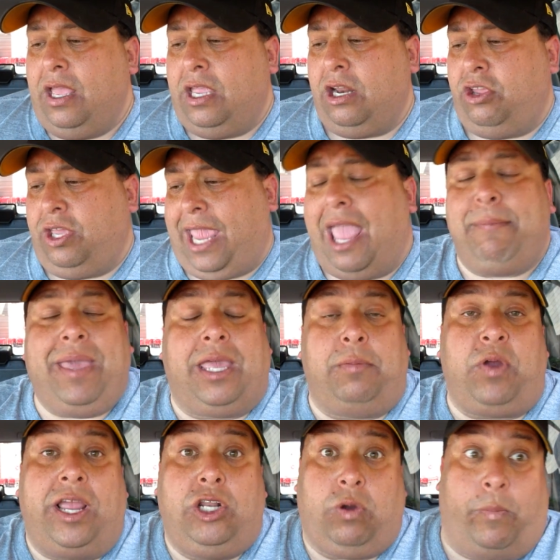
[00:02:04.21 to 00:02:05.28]
You know, you can't make
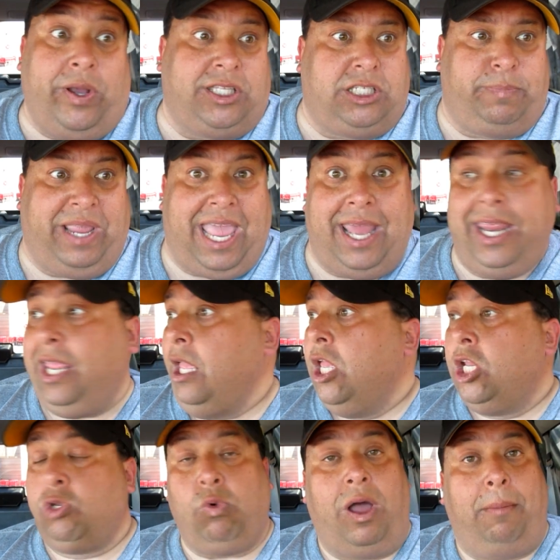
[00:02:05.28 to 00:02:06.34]
it, but I don't want spaghetti.
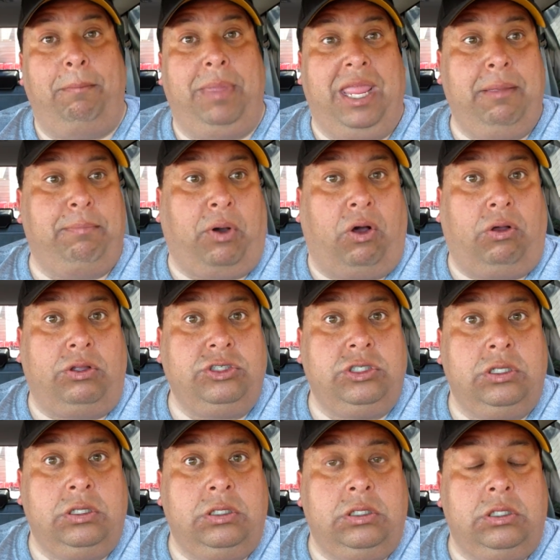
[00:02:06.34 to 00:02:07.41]
Do I want
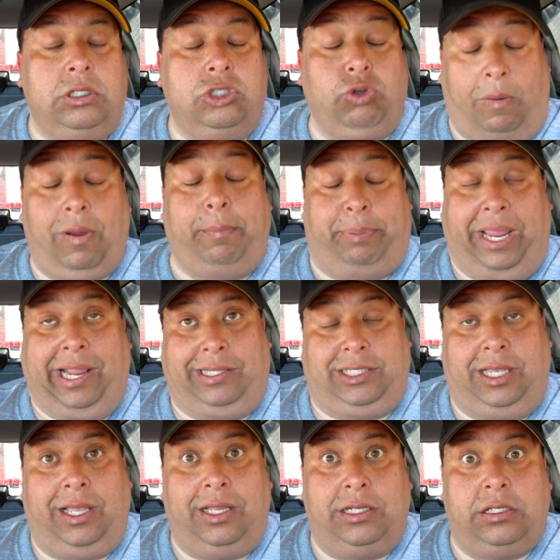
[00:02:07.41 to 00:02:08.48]
meatballs? Do I want
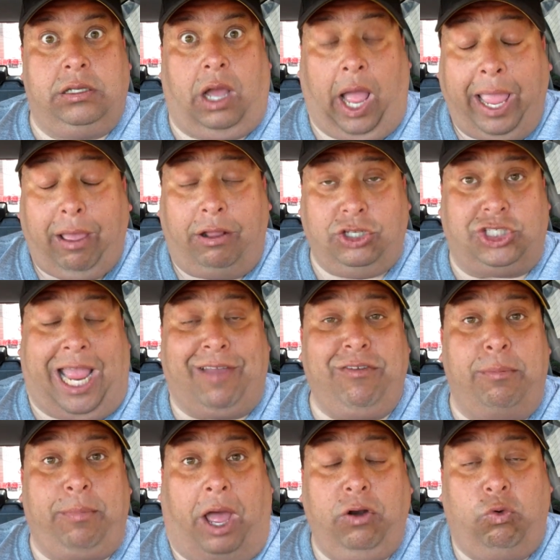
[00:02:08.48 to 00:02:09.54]
pizza? I'll just have
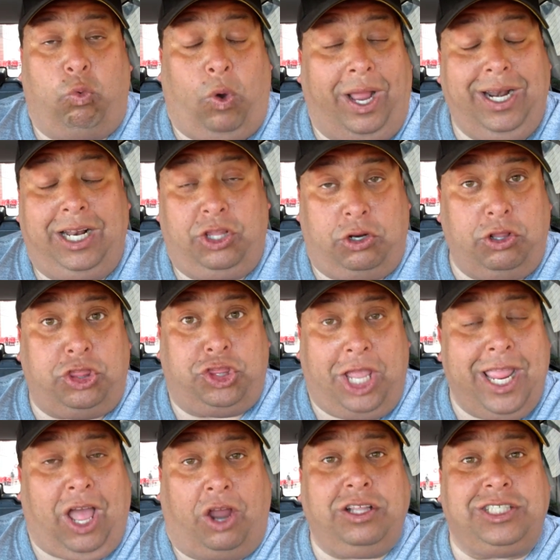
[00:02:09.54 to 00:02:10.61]
them on one little
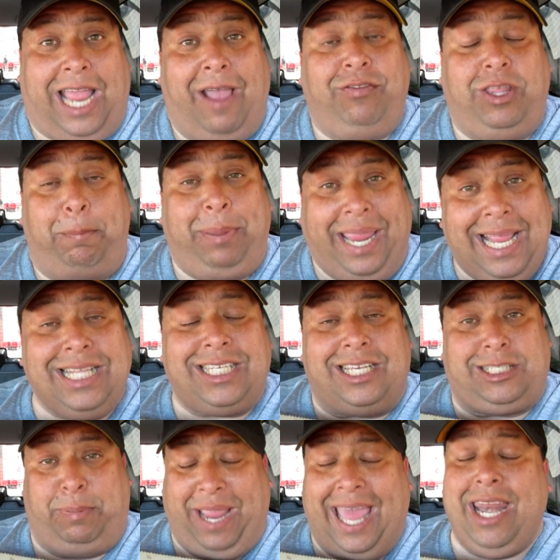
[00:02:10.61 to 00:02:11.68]
thing. I'll just have the
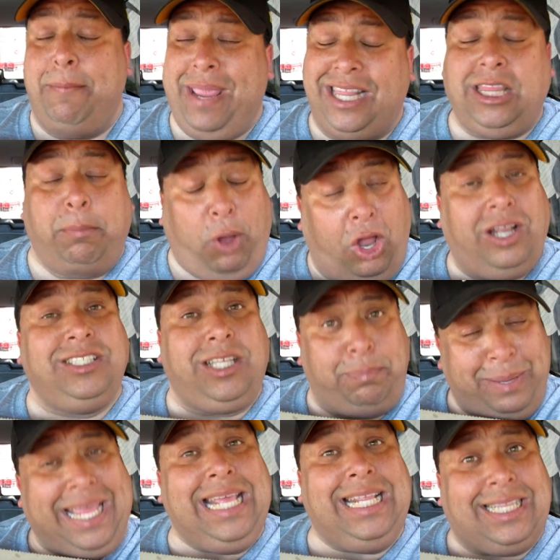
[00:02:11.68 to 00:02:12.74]
pizza, spaghetti, meatballs,
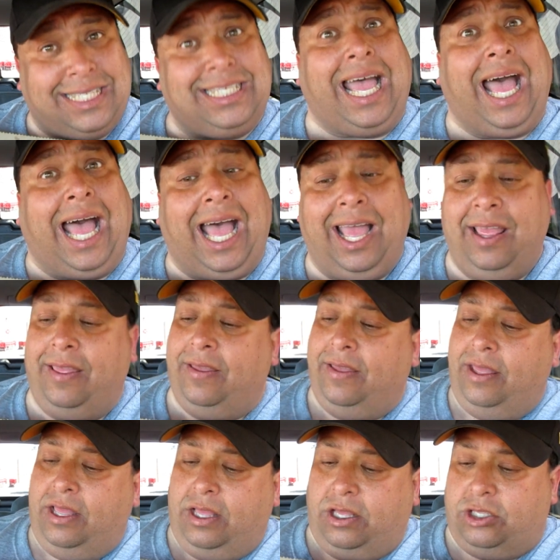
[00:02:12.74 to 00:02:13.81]
the pizza.
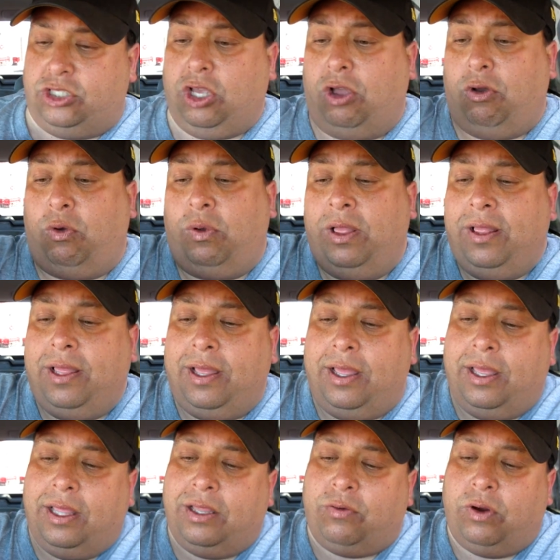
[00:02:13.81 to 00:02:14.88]
So
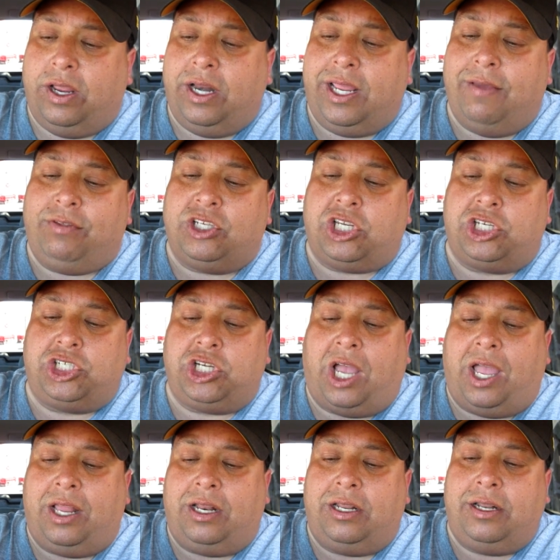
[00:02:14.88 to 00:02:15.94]
we're gonna give this a
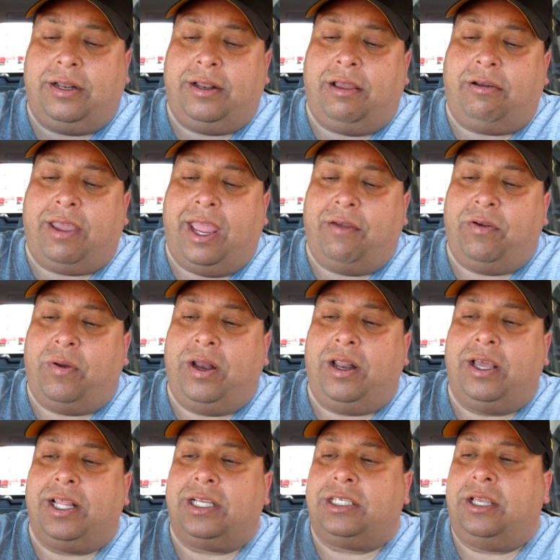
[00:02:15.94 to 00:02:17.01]
shot. Okay,
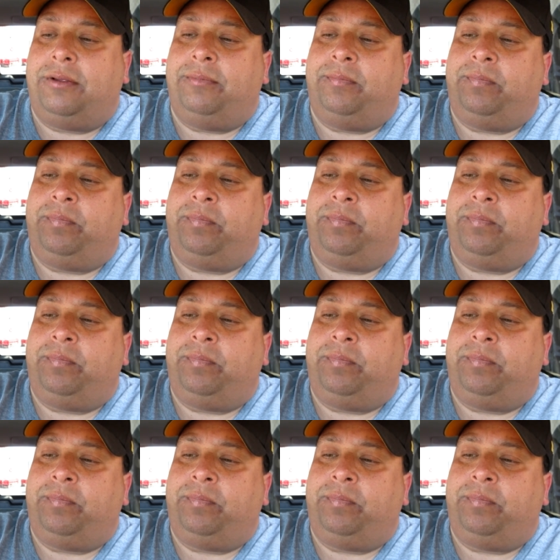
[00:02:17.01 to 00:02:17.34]
everyone, look at this.